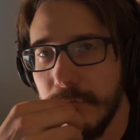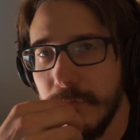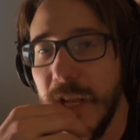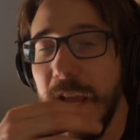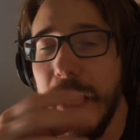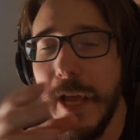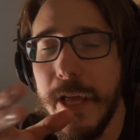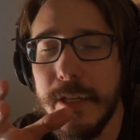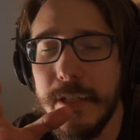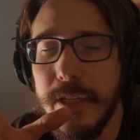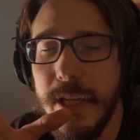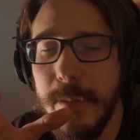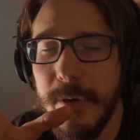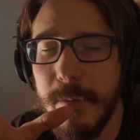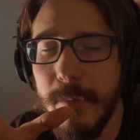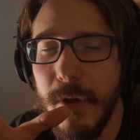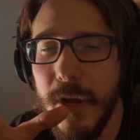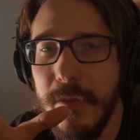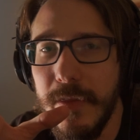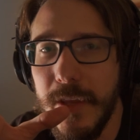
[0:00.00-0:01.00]
Yeah, and keep
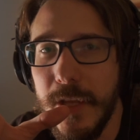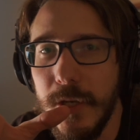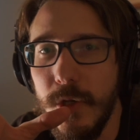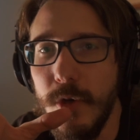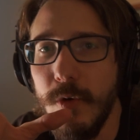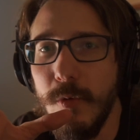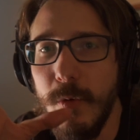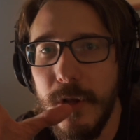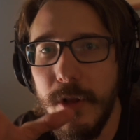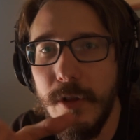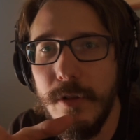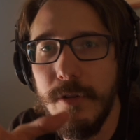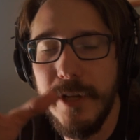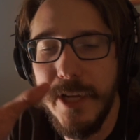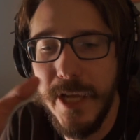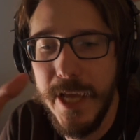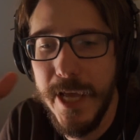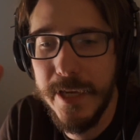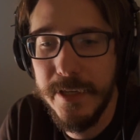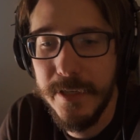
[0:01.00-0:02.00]
in mind that you will
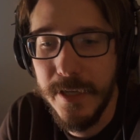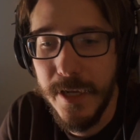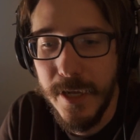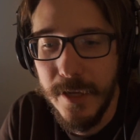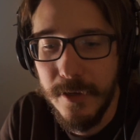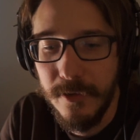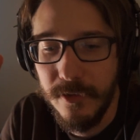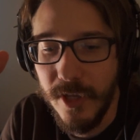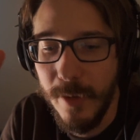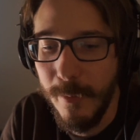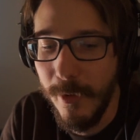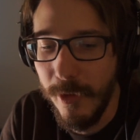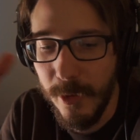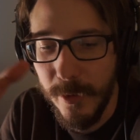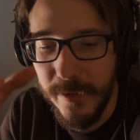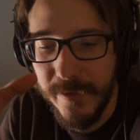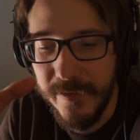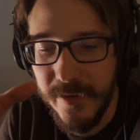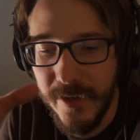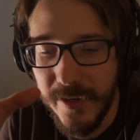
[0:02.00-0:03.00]
get some other
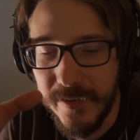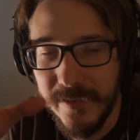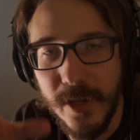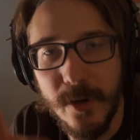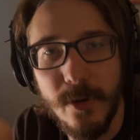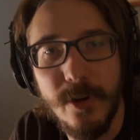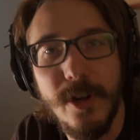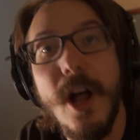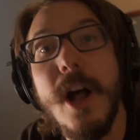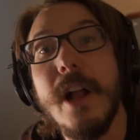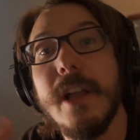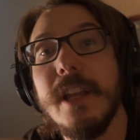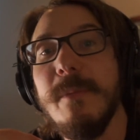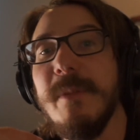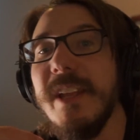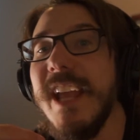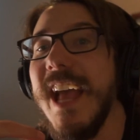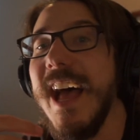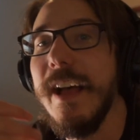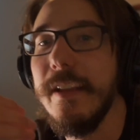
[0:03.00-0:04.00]
insects that are not going to
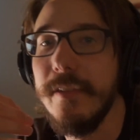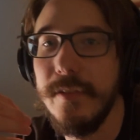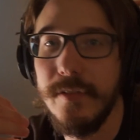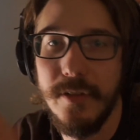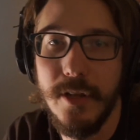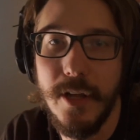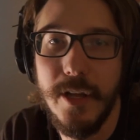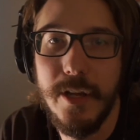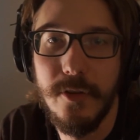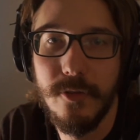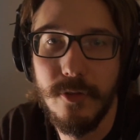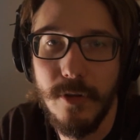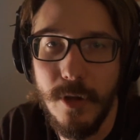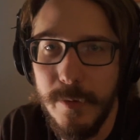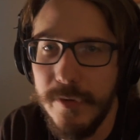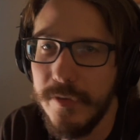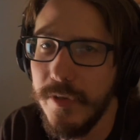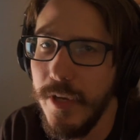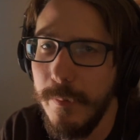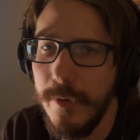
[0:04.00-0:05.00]
be as nice. So
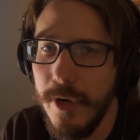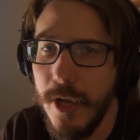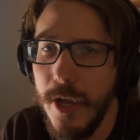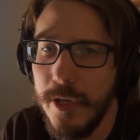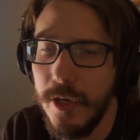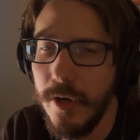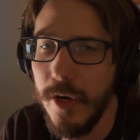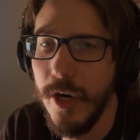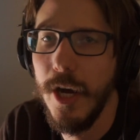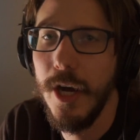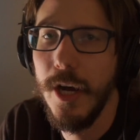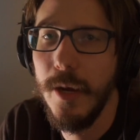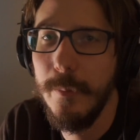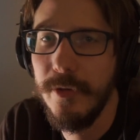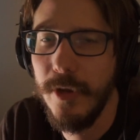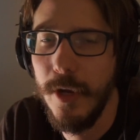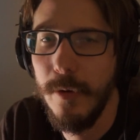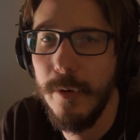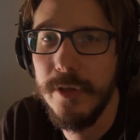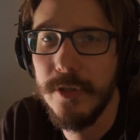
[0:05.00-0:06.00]
always keep an eye on your
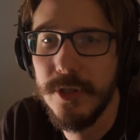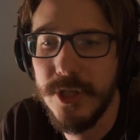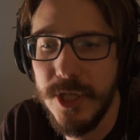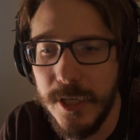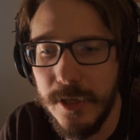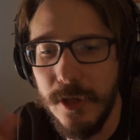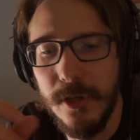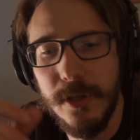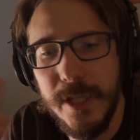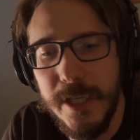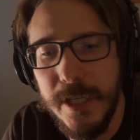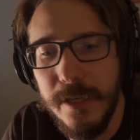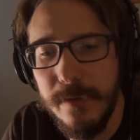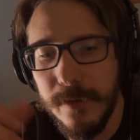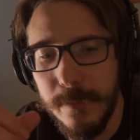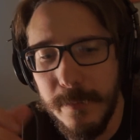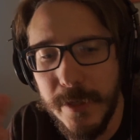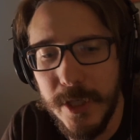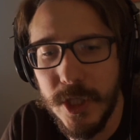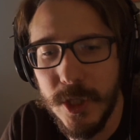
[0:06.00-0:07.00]
hops. Always check the leaves
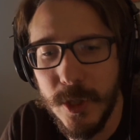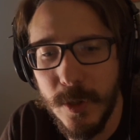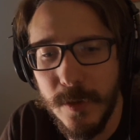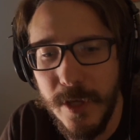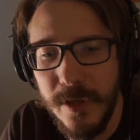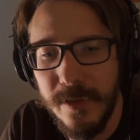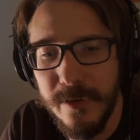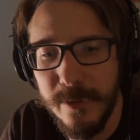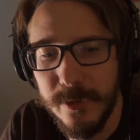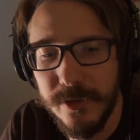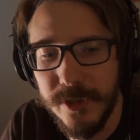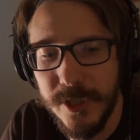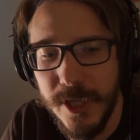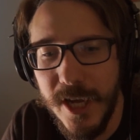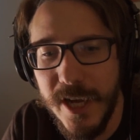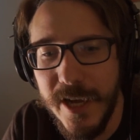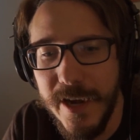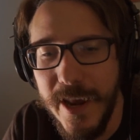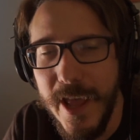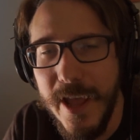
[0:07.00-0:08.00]
and make sure that there's
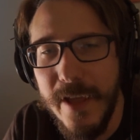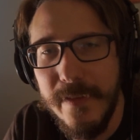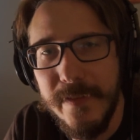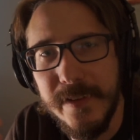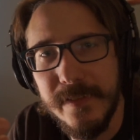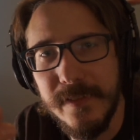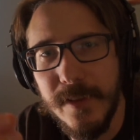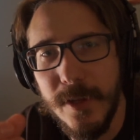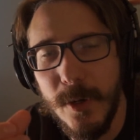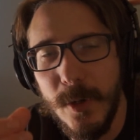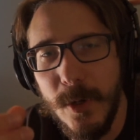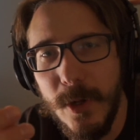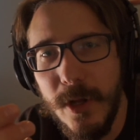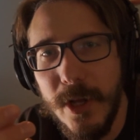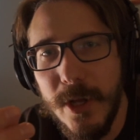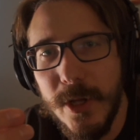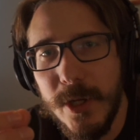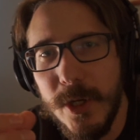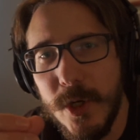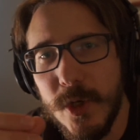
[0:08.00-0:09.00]
not these little
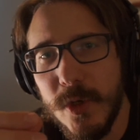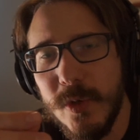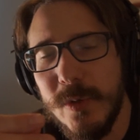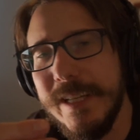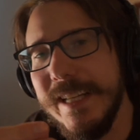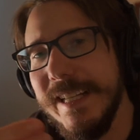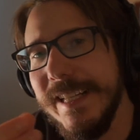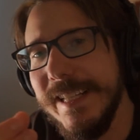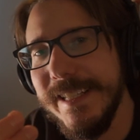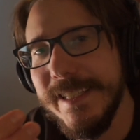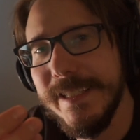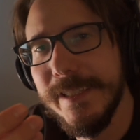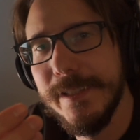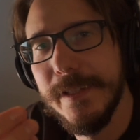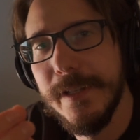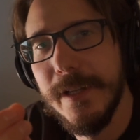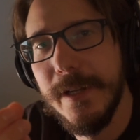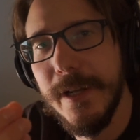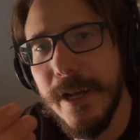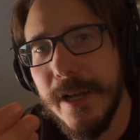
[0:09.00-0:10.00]

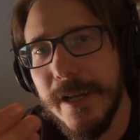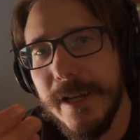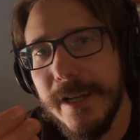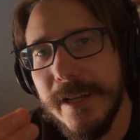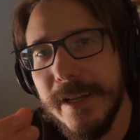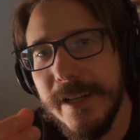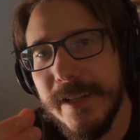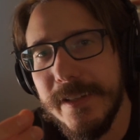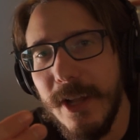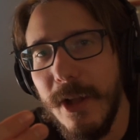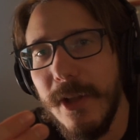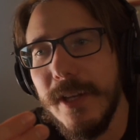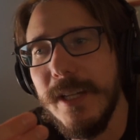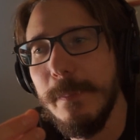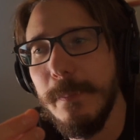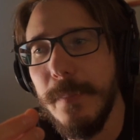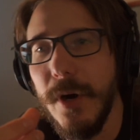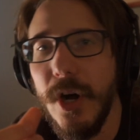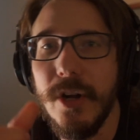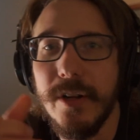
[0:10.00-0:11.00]
green tiny
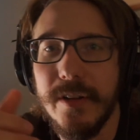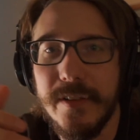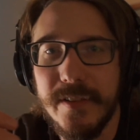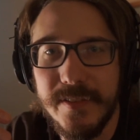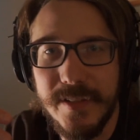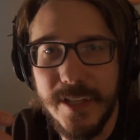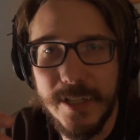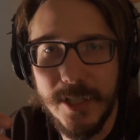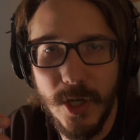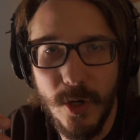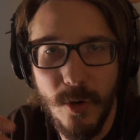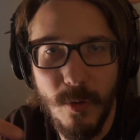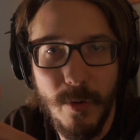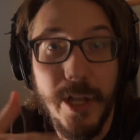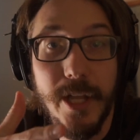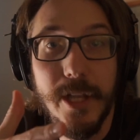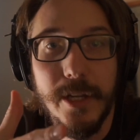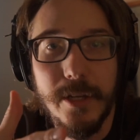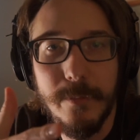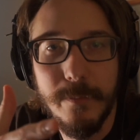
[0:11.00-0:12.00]
bugs that go
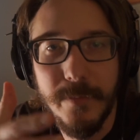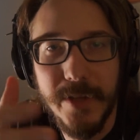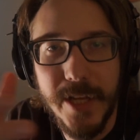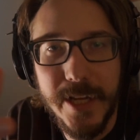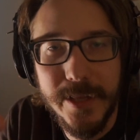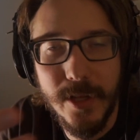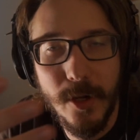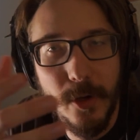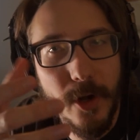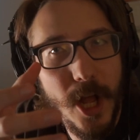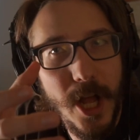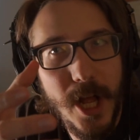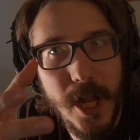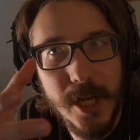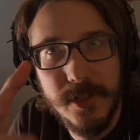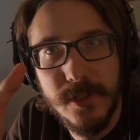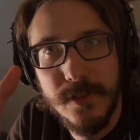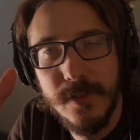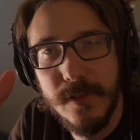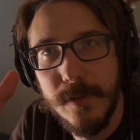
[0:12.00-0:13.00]
in them. They're
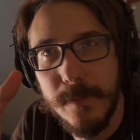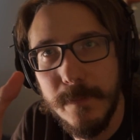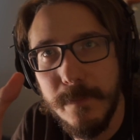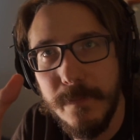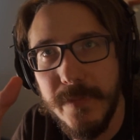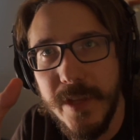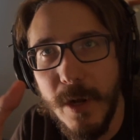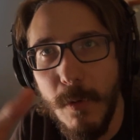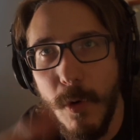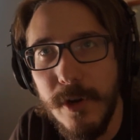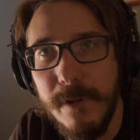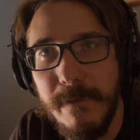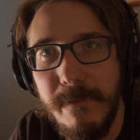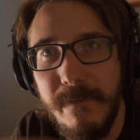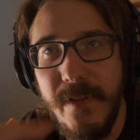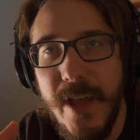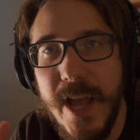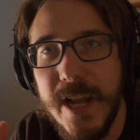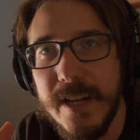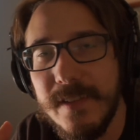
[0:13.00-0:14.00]
not. They won't
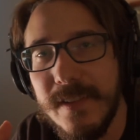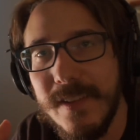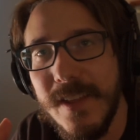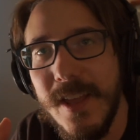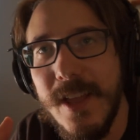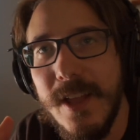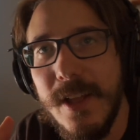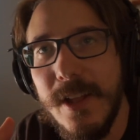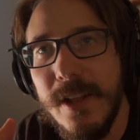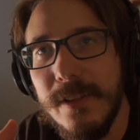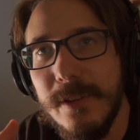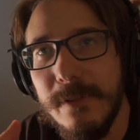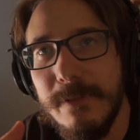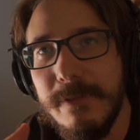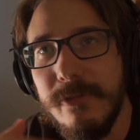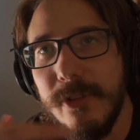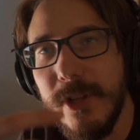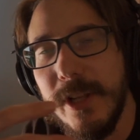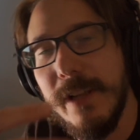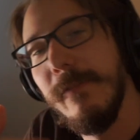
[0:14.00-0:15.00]
affect the
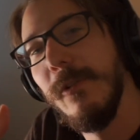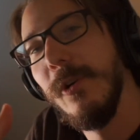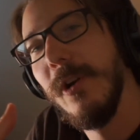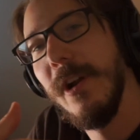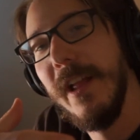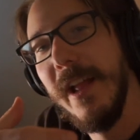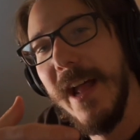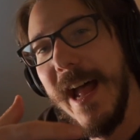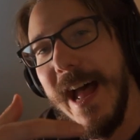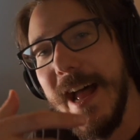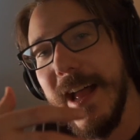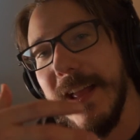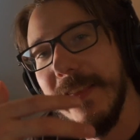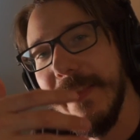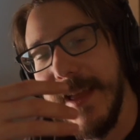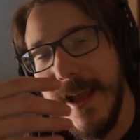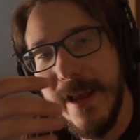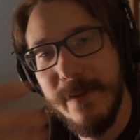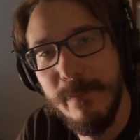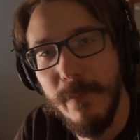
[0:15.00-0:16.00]
flavor
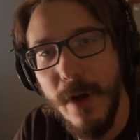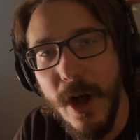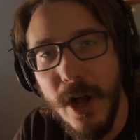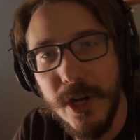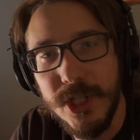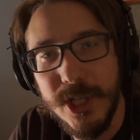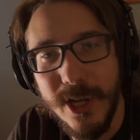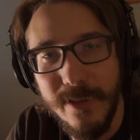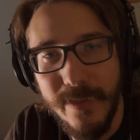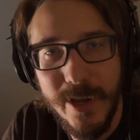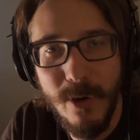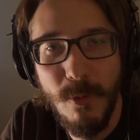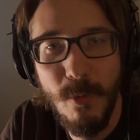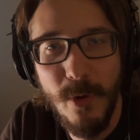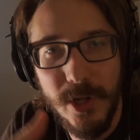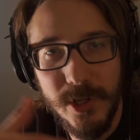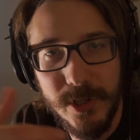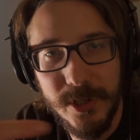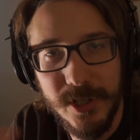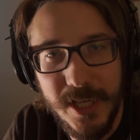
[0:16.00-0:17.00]
that much, and they
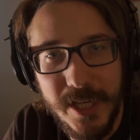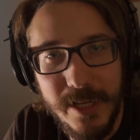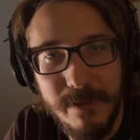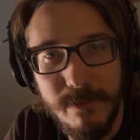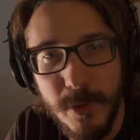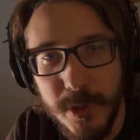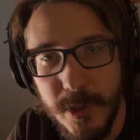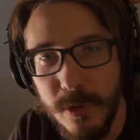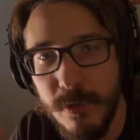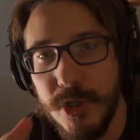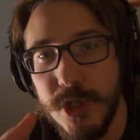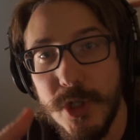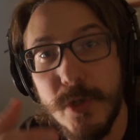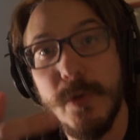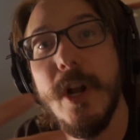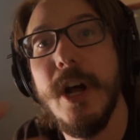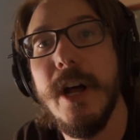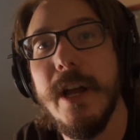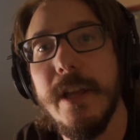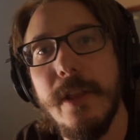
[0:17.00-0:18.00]
will leave when you
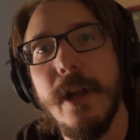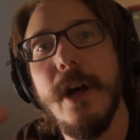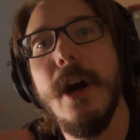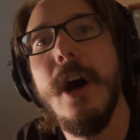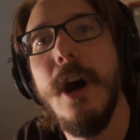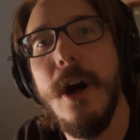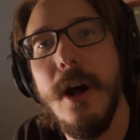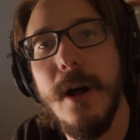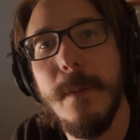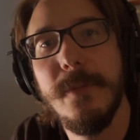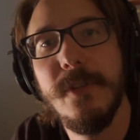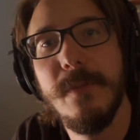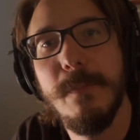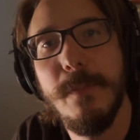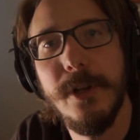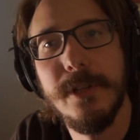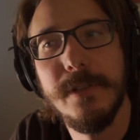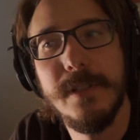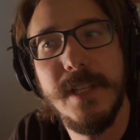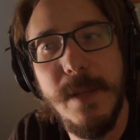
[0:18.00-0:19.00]
dry the hops.
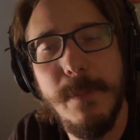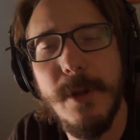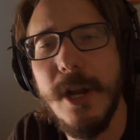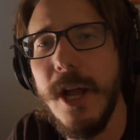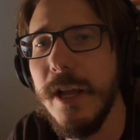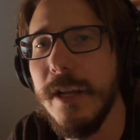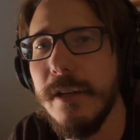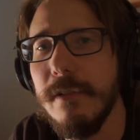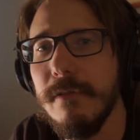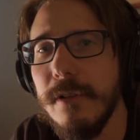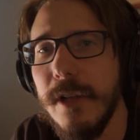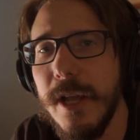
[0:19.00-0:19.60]
But keep an eye.